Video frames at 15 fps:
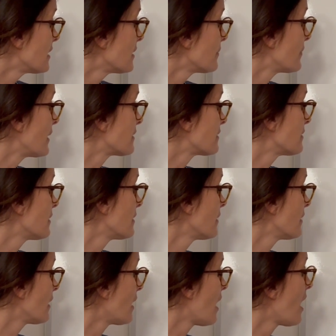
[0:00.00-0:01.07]
but
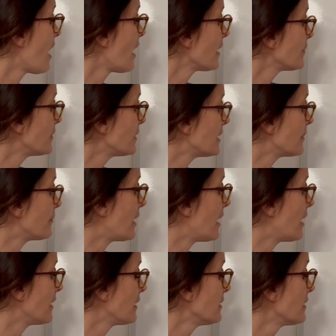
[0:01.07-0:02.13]
a high
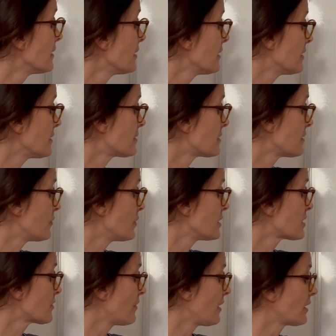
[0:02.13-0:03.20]
BMI is a
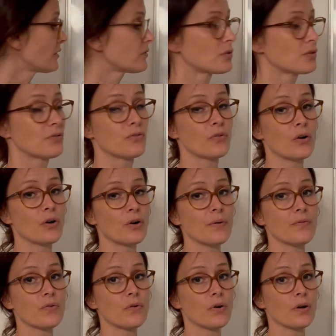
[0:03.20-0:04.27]
risk factor
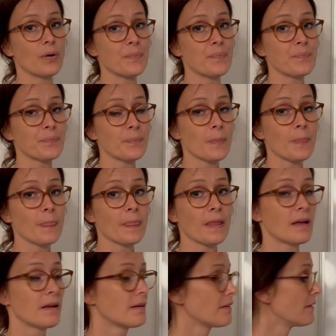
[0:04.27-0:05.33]
for
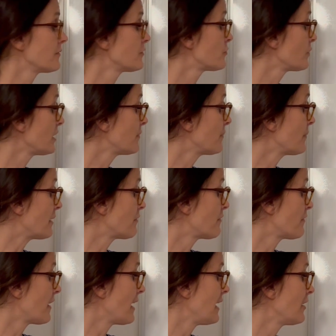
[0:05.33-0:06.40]
treatment
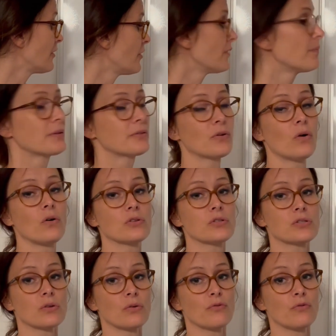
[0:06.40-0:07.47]
failure, but
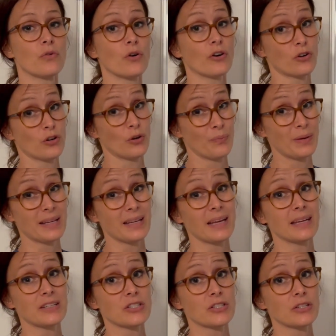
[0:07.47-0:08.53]
also for
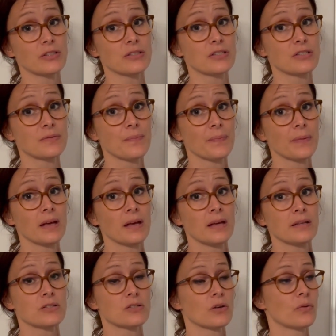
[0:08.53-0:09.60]
complications.
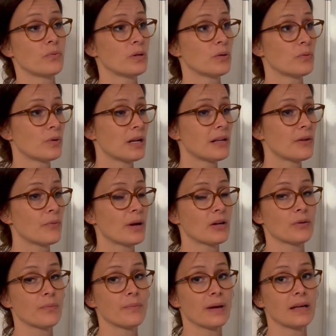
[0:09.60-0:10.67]
So we really
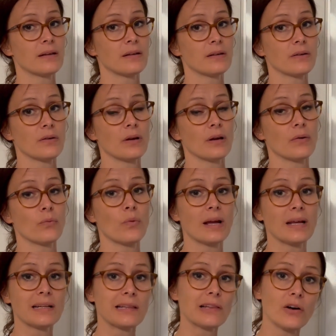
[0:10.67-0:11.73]
recommend
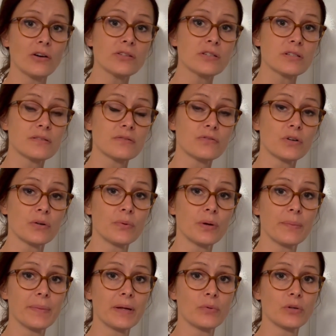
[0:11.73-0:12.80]
weight loss for
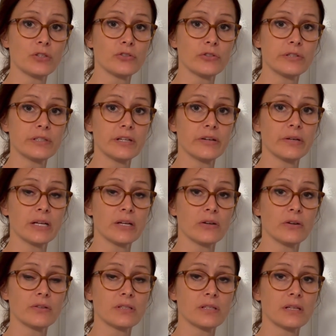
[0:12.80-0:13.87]
women with urinary
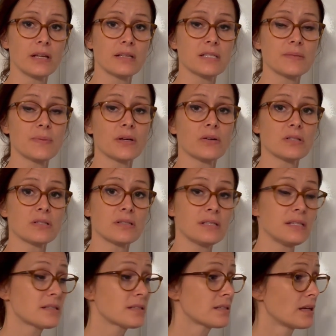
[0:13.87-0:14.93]
incontinence, because
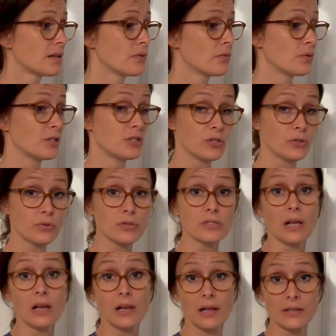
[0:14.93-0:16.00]
this can reduce
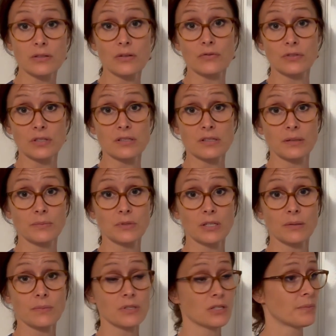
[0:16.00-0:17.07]
a lot of the
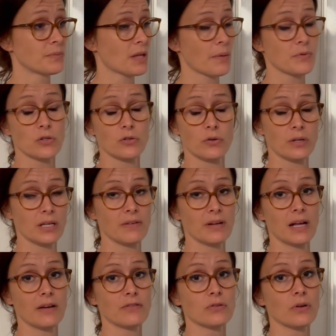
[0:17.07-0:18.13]
symptoms. Sometimes you don't even
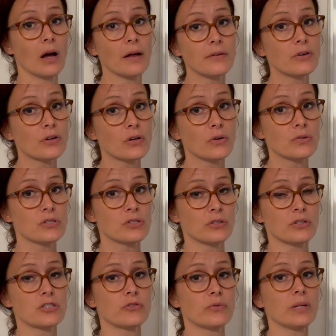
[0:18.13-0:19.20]
have to undergo
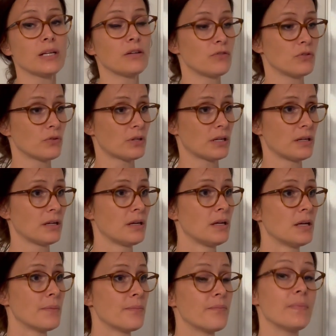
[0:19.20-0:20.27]
surgery if you can
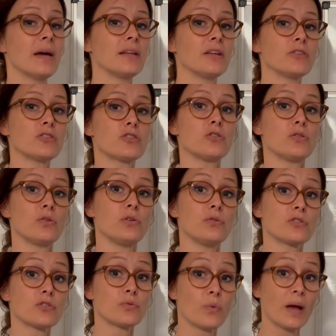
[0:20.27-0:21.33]
manage to
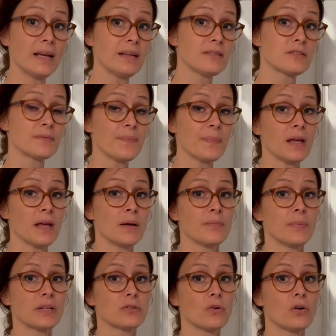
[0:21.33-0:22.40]
lose weight,
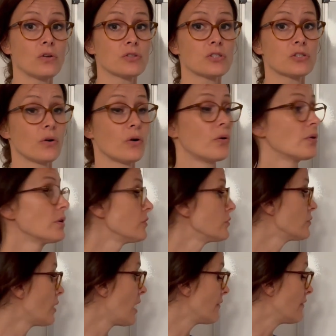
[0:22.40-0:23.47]
but also
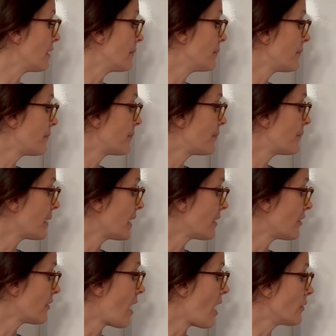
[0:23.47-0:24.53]
you have a
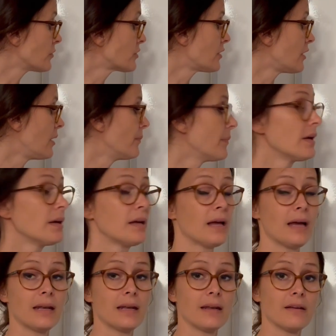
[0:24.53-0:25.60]
better outcome
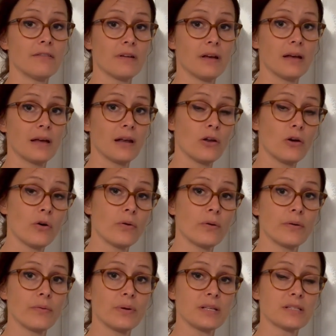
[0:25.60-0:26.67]
and
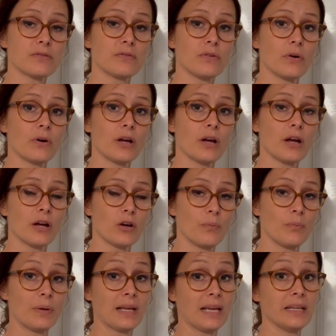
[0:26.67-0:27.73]
lower risk for
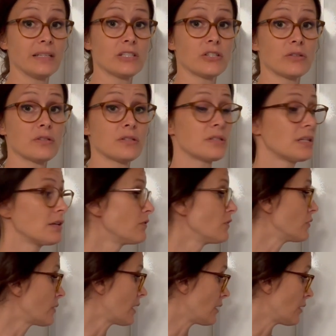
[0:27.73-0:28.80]
complications if
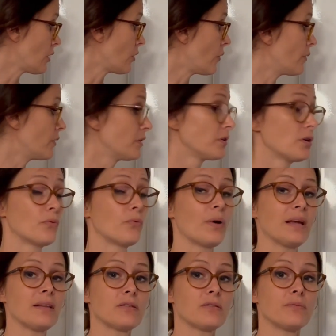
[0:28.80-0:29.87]
you can lower your
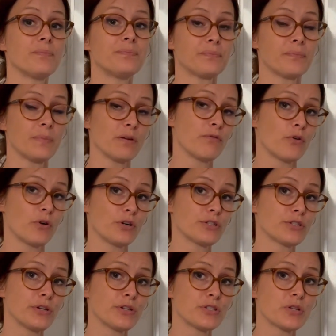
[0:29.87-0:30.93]
weight before
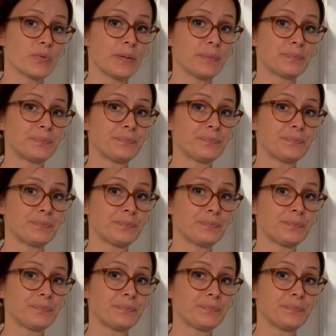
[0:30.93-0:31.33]
surgery.